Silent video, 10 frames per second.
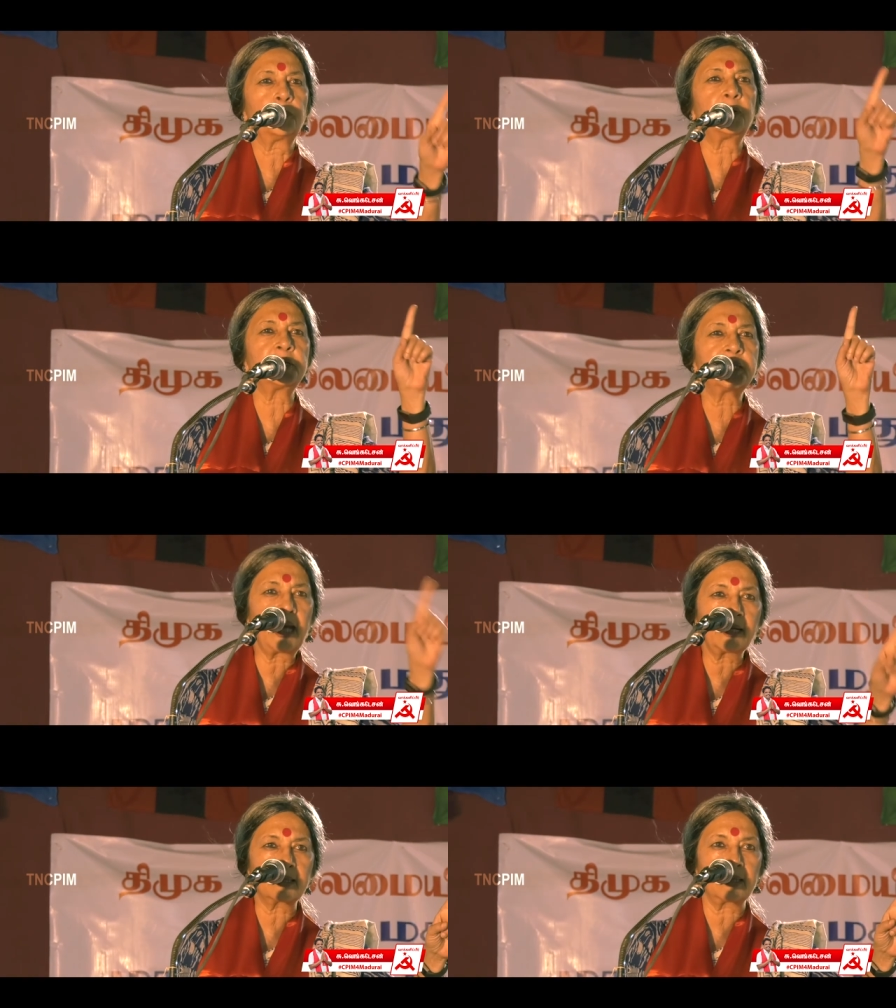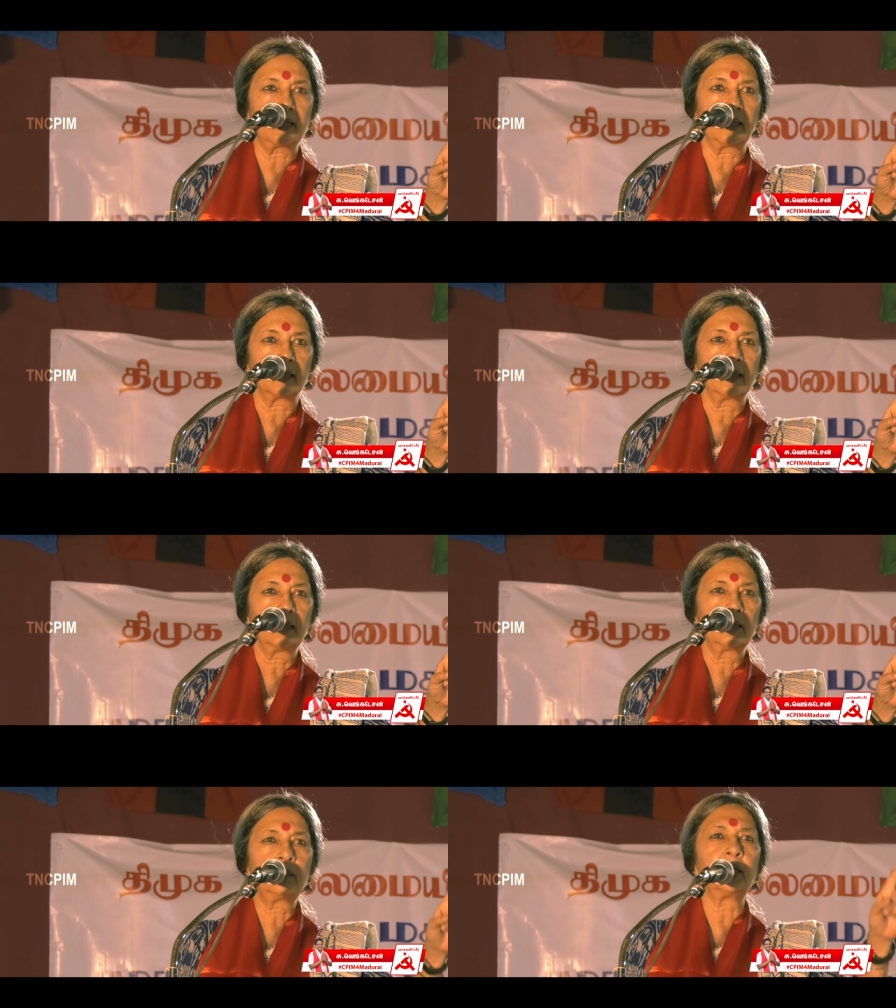protecting
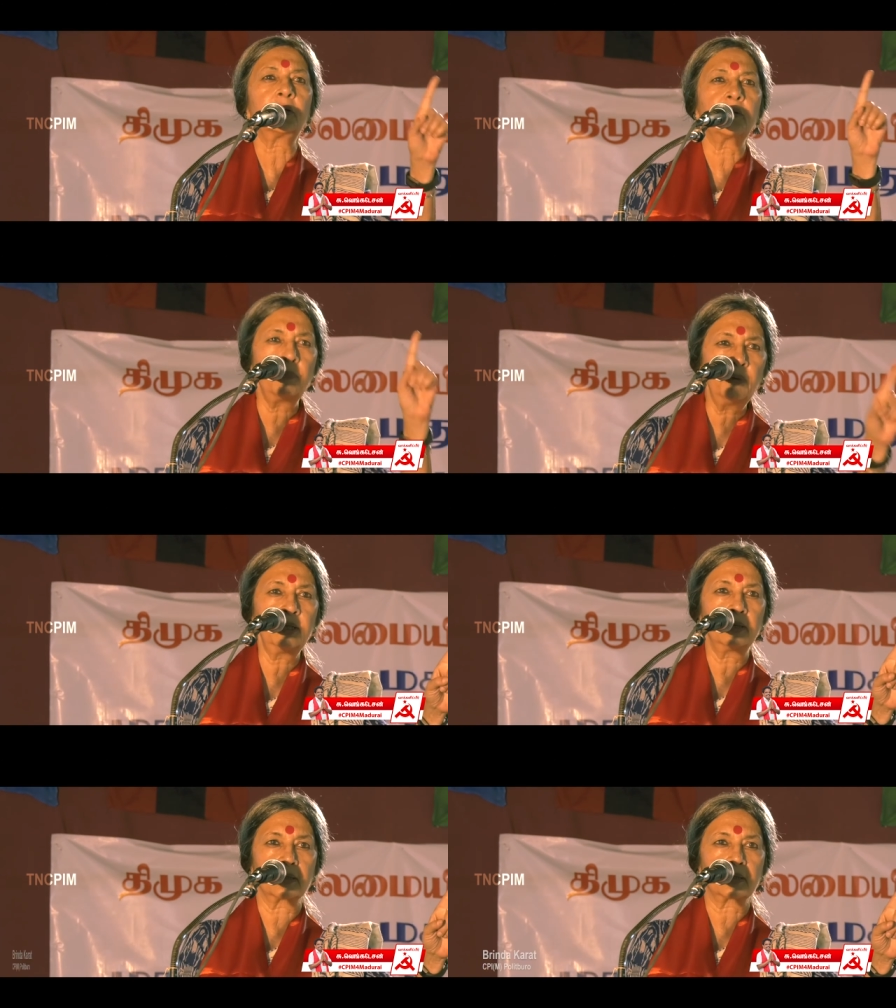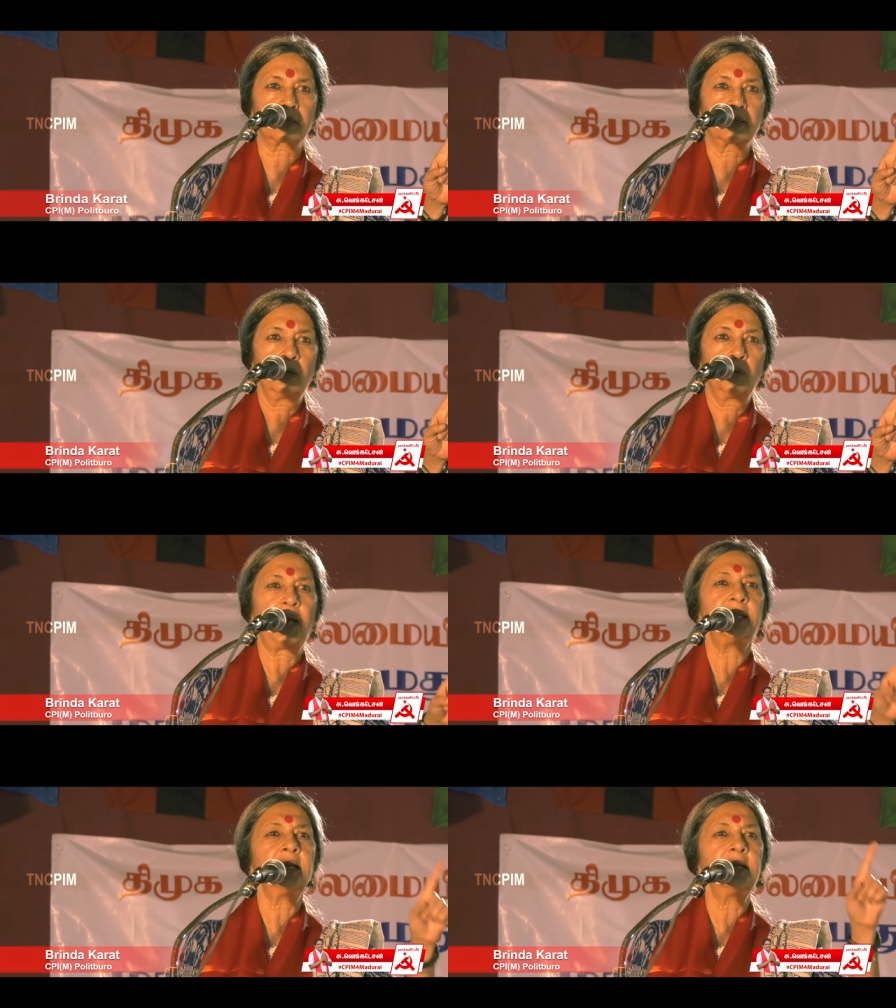the criminals,
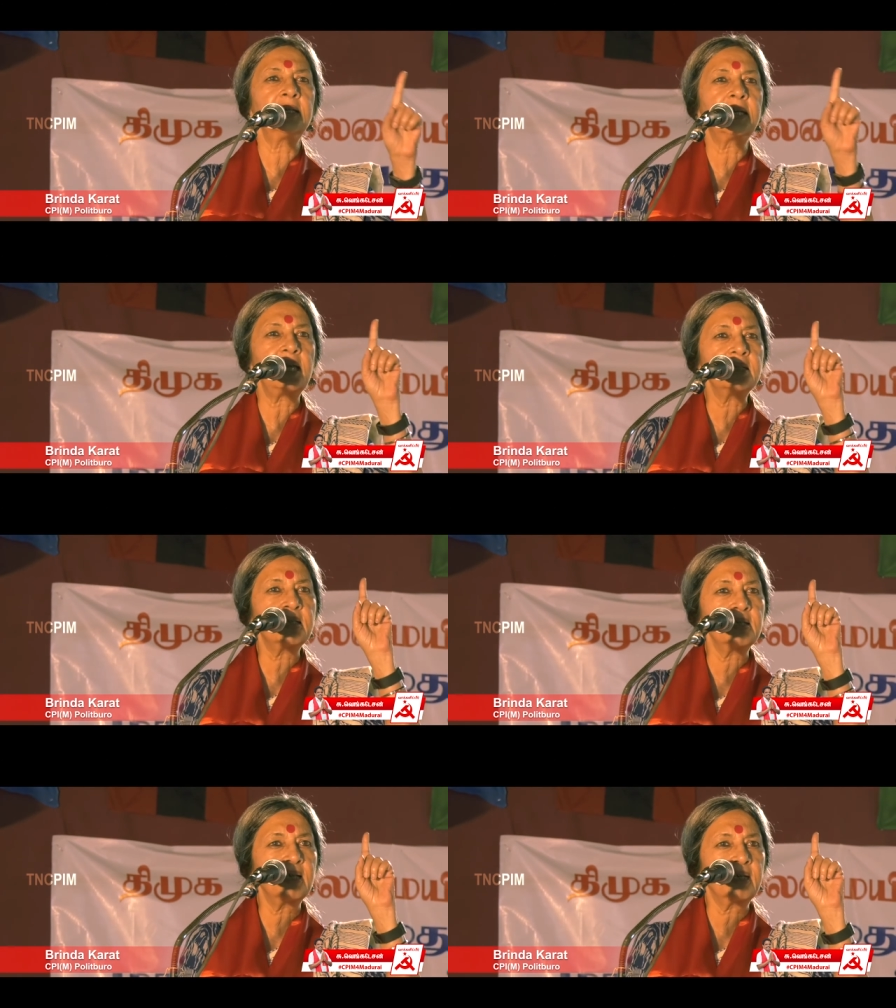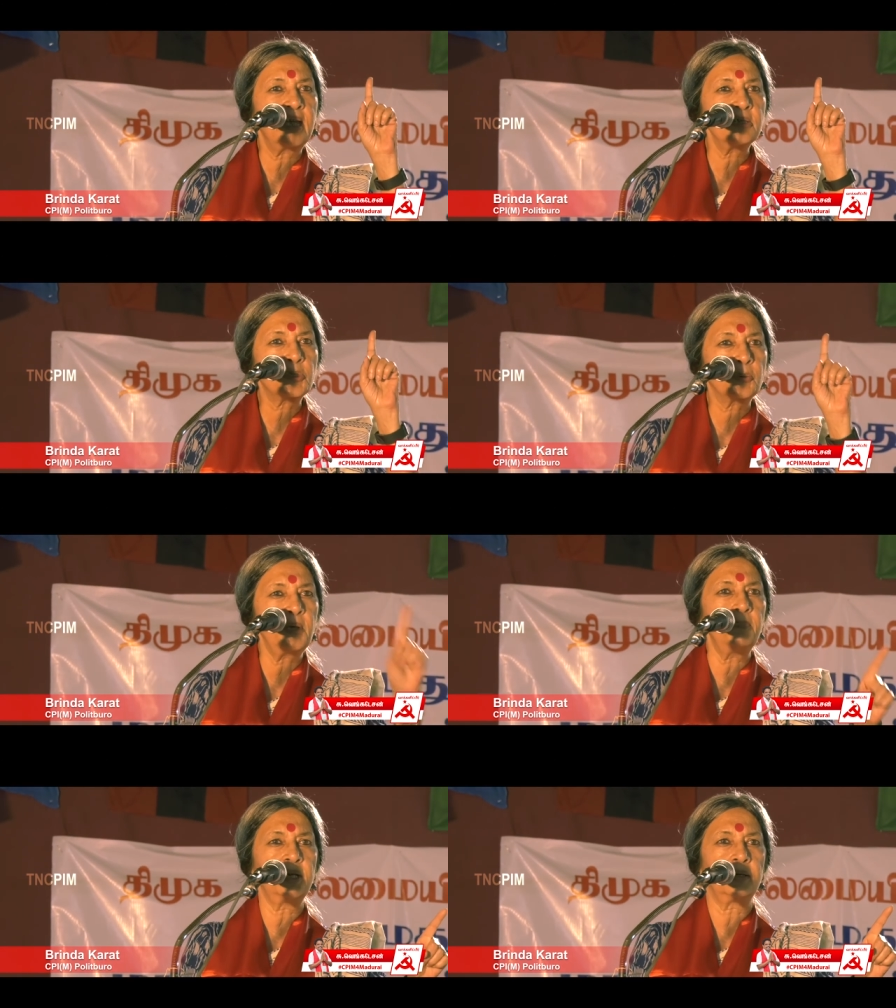whether in cases against
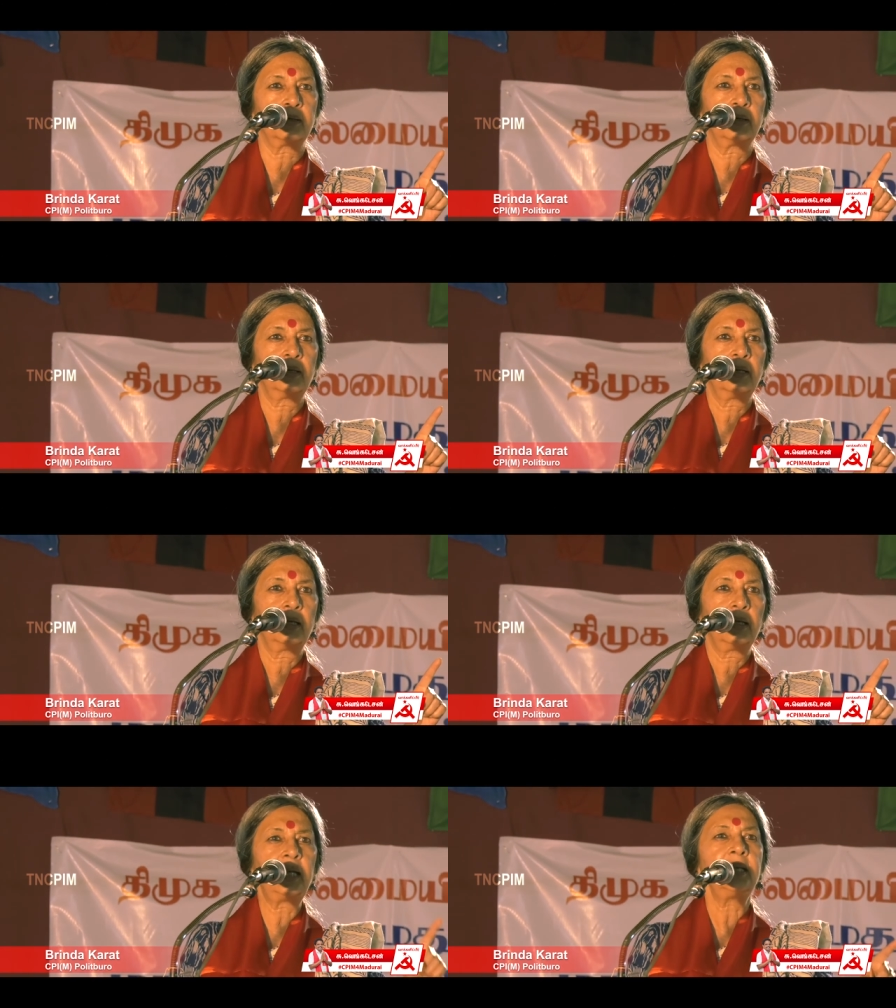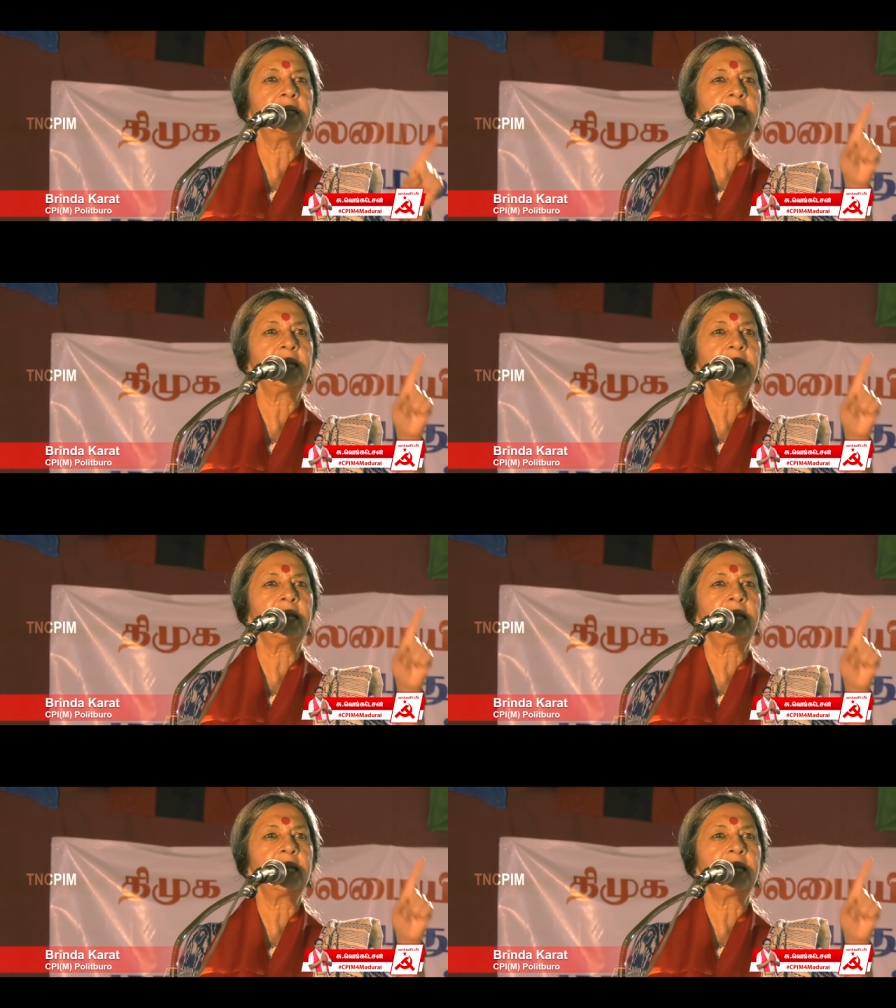women, in